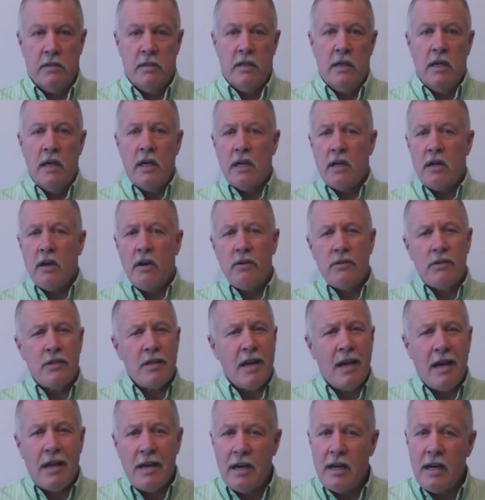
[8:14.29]
It goes on
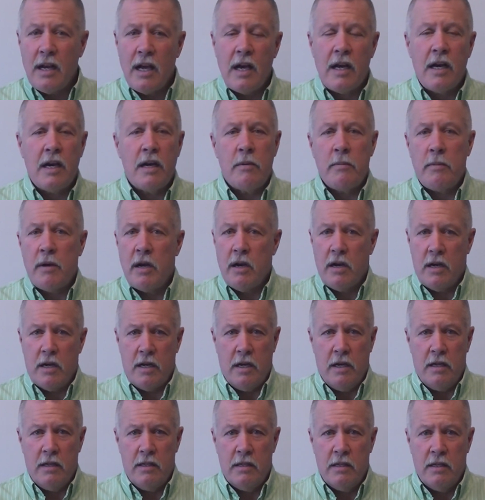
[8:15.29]
in America.
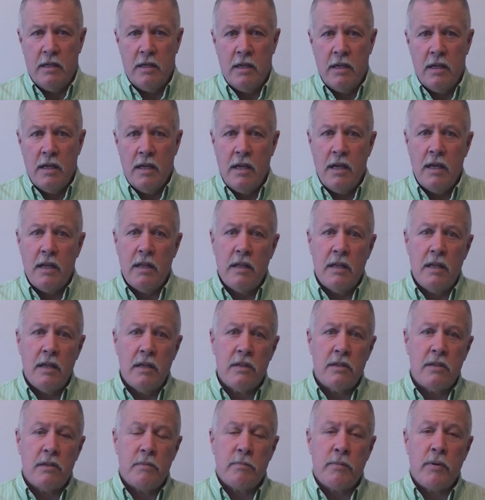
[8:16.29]
And
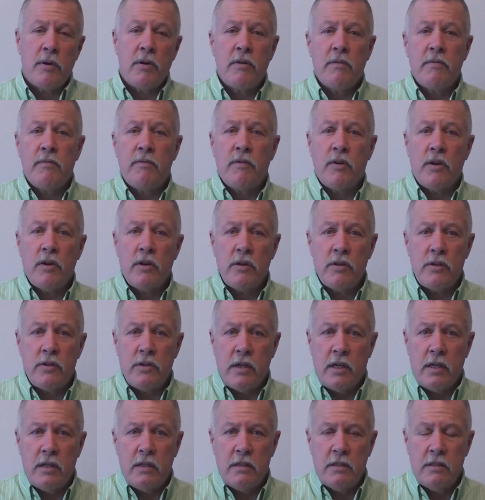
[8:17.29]
this
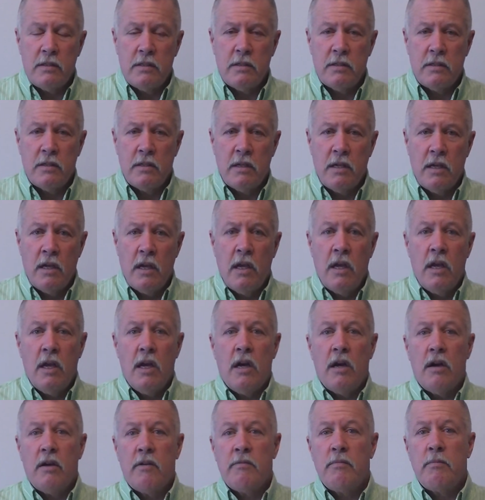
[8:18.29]
perversion
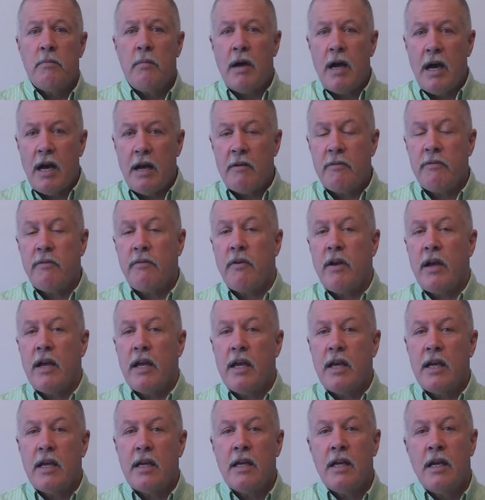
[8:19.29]
of
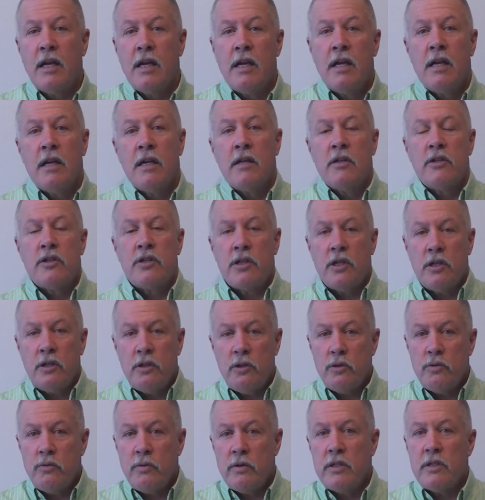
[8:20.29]
modifying
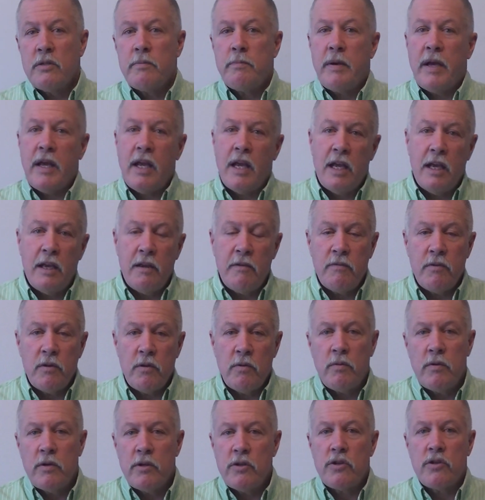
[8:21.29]
children's behavior
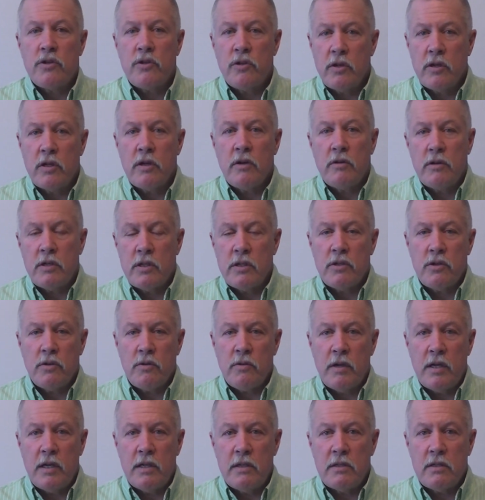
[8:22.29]
with sugar and
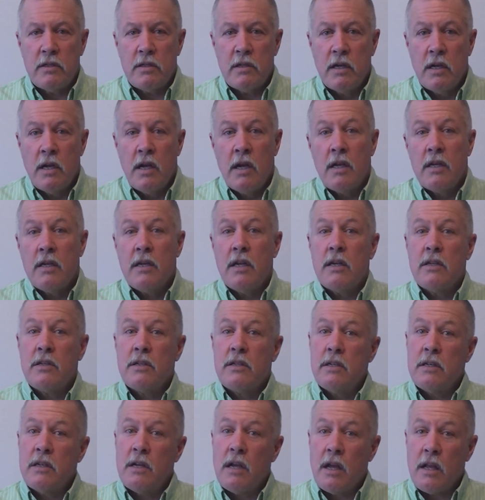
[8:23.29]
treats does
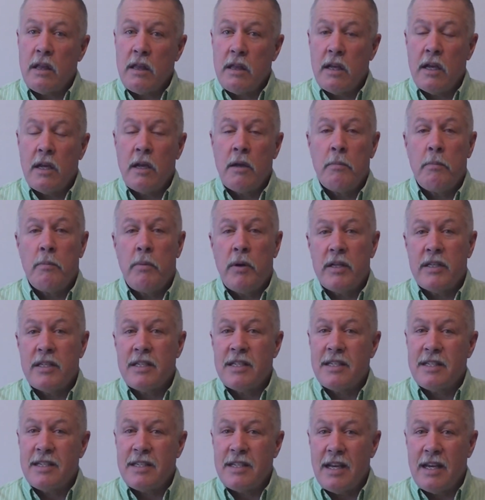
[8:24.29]
nothing but
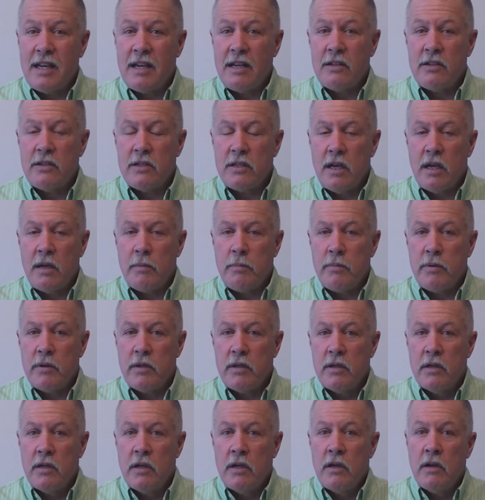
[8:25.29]
set us up
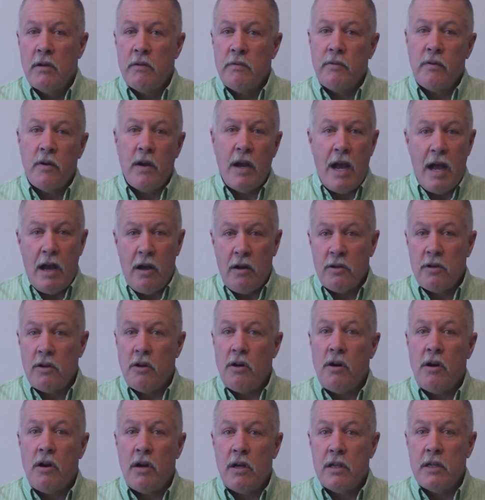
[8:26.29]
for
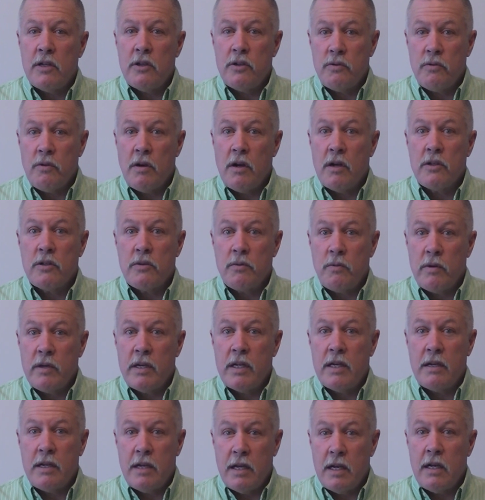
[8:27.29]
alcohol and drugs when
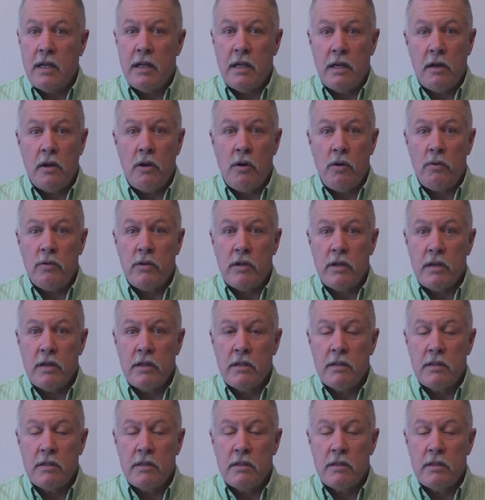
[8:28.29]
they get a little older.